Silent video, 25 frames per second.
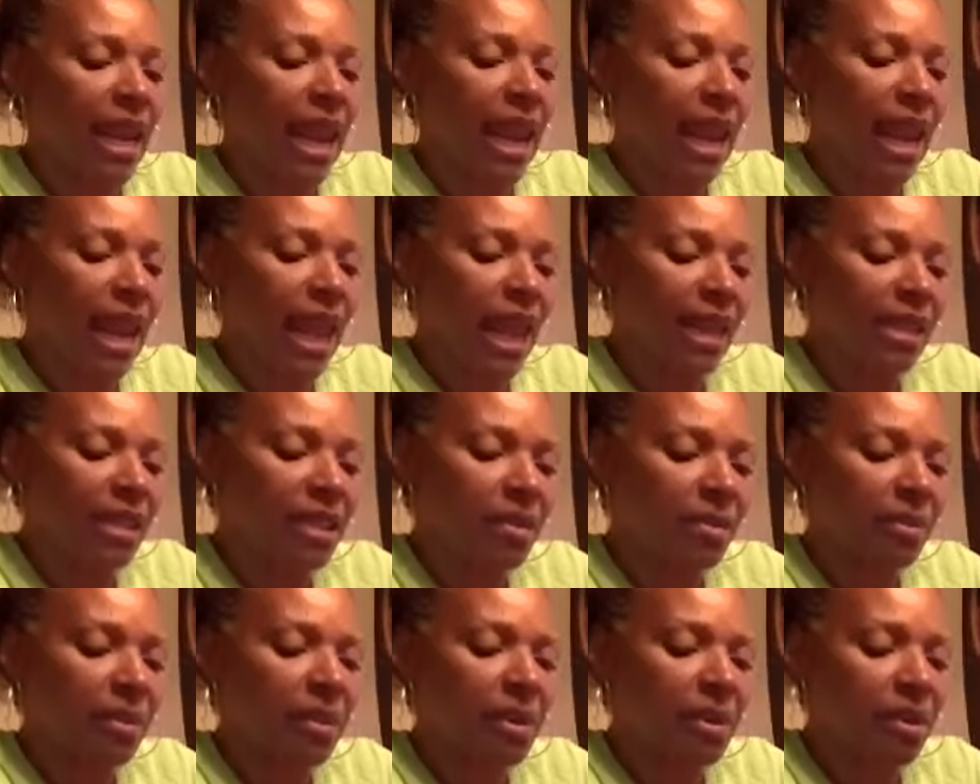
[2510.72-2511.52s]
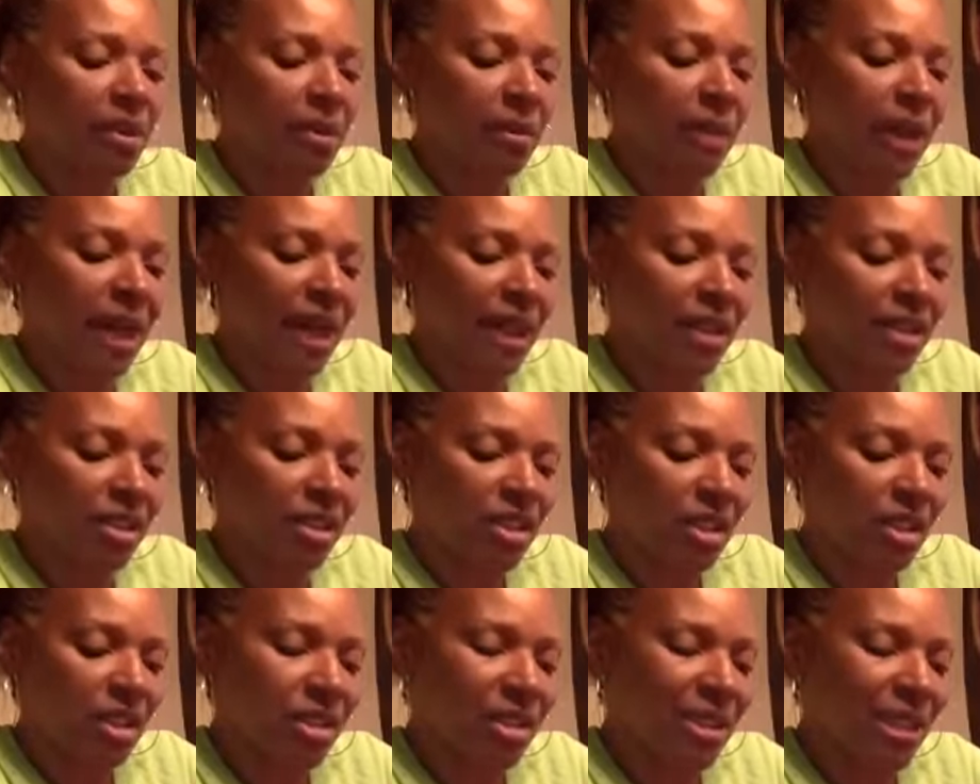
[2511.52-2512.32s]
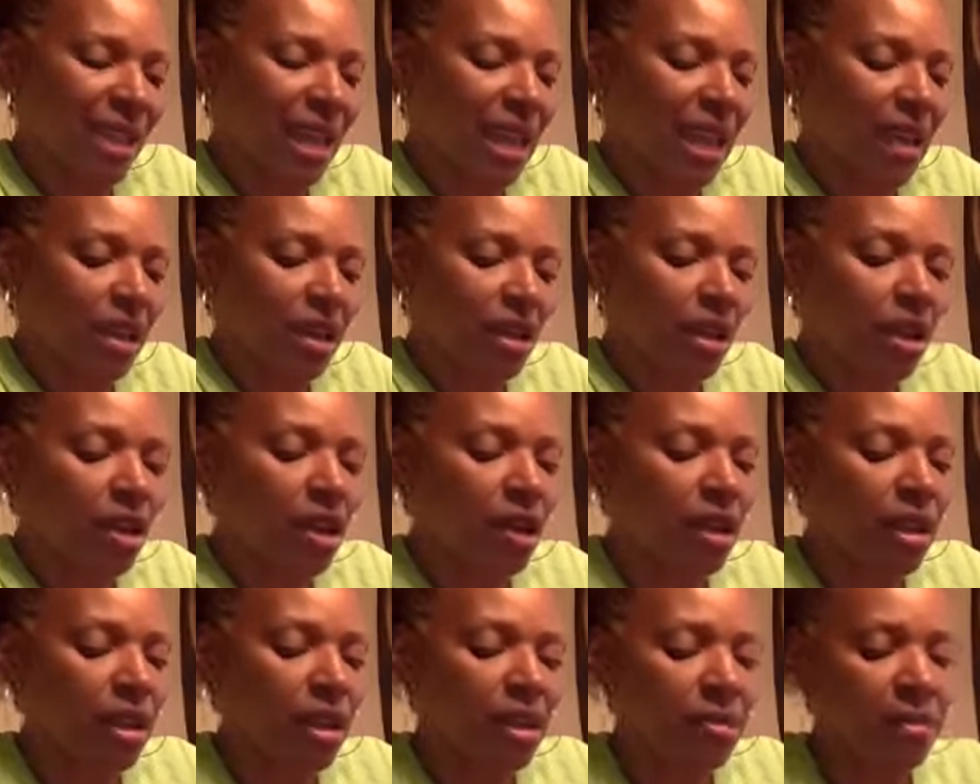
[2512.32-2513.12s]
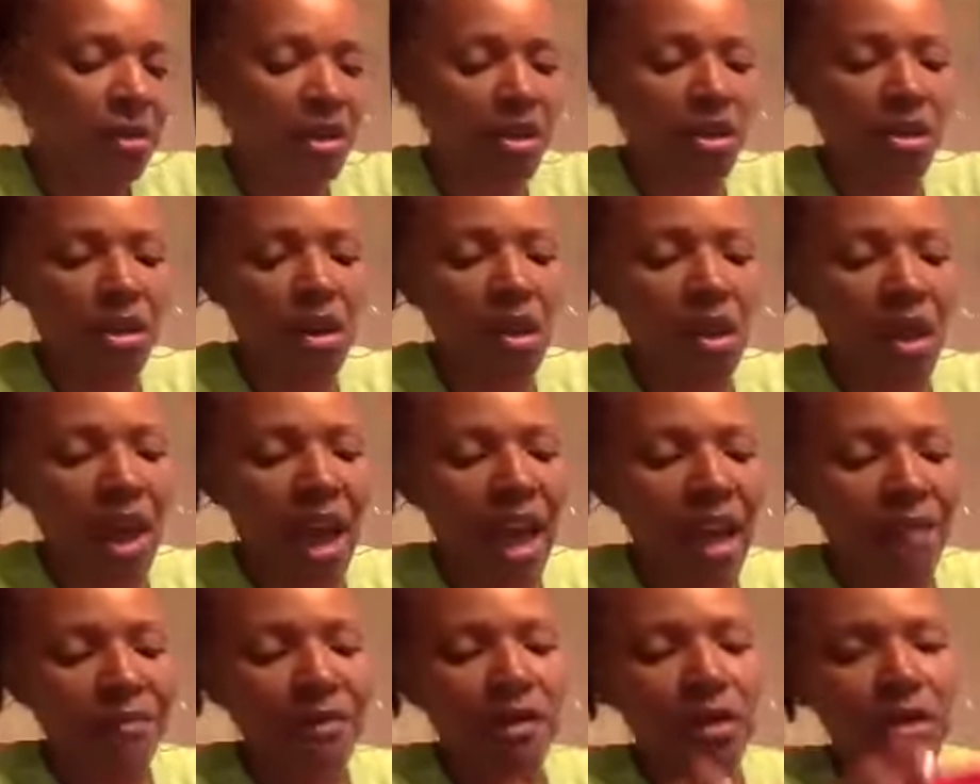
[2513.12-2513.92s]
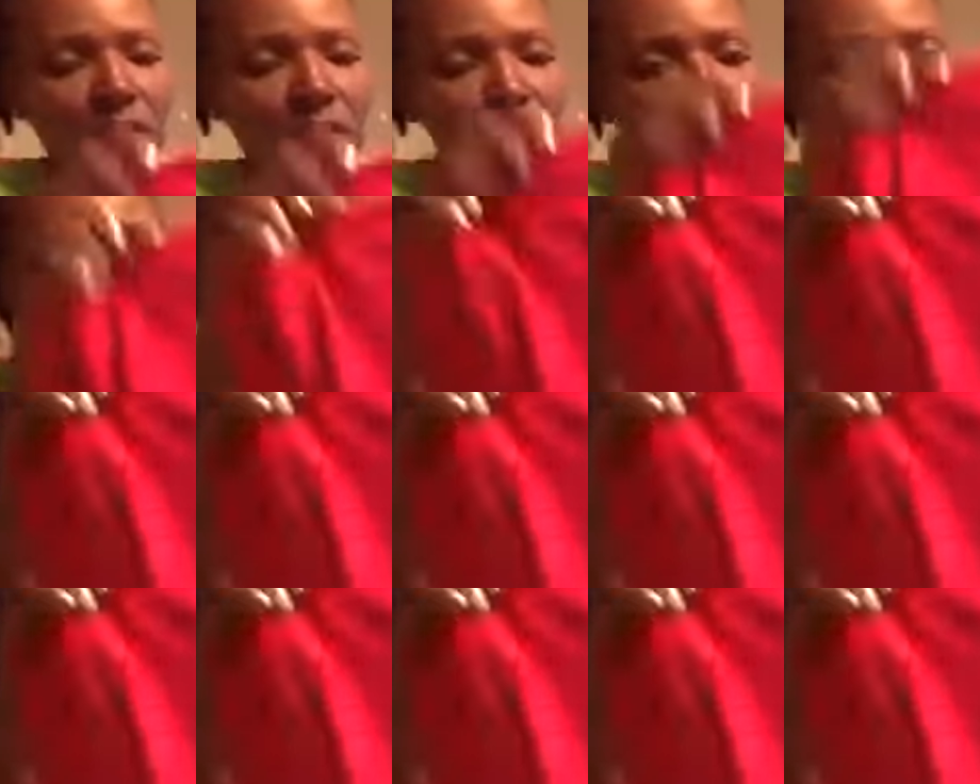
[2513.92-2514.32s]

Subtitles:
I like to pull mine just to kind of curl it, but you don't have to.